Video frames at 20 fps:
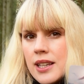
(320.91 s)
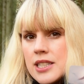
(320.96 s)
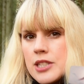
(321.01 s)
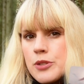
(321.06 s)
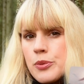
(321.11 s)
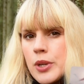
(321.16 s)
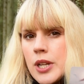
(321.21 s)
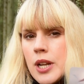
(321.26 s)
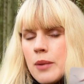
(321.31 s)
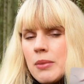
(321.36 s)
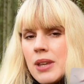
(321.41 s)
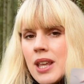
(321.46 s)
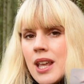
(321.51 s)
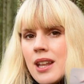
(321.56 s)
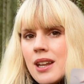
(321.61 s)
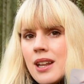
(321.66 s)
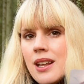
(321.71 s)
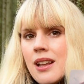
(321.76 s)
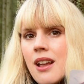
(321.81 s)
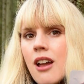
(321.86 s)
is what I'm
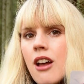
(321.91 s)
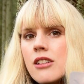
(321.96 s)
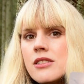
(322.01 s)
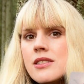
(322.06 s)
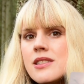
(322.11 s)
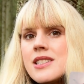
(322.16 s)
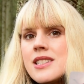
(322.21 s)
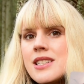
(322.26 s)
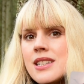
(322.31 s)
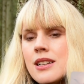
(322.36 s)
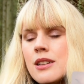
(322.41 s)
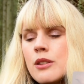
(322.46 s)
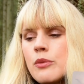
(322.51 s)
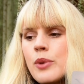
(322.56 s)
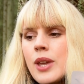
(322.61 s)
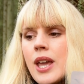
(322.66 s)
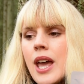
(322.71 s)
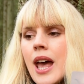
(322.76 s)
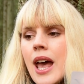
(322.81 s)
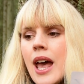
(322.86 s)
getting, until
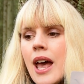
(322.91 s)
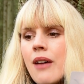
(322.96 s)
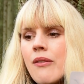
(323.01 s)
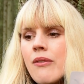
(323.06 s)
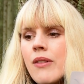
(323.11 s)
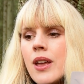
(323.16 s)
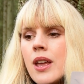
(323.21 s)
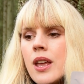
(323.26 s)
we have